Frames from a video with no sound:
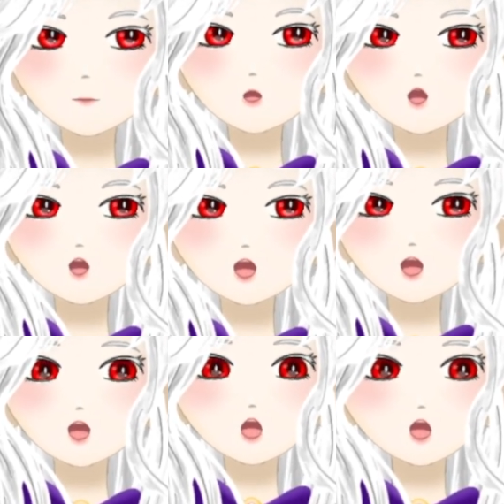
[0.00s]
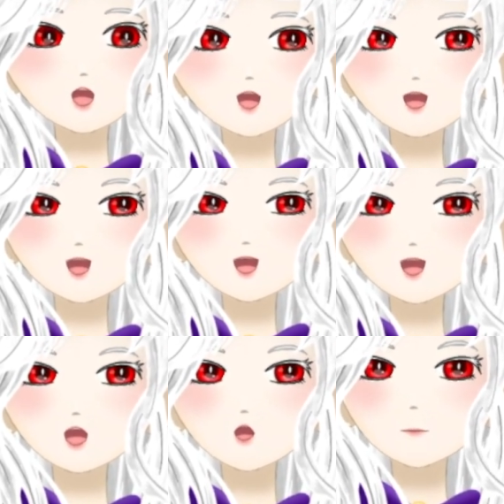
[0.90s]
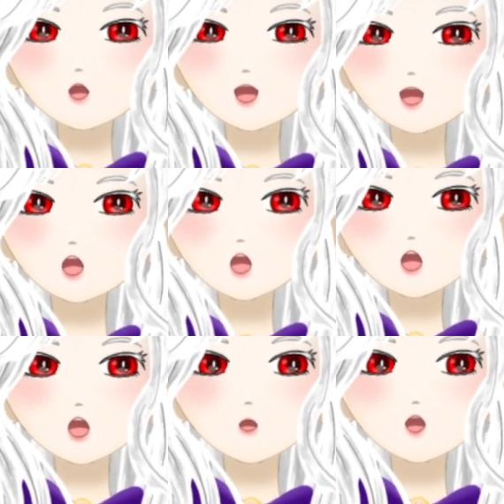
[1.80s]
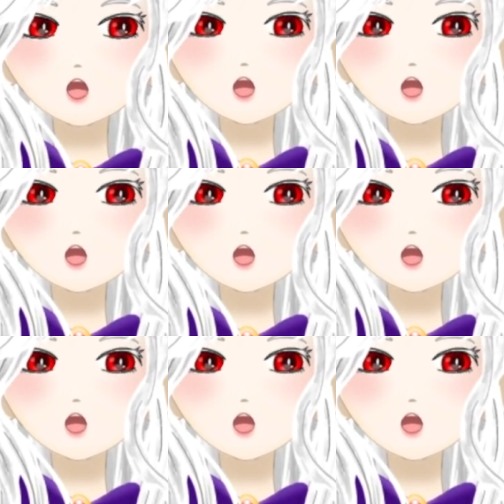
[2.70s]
That's it. I just wanted to show you all.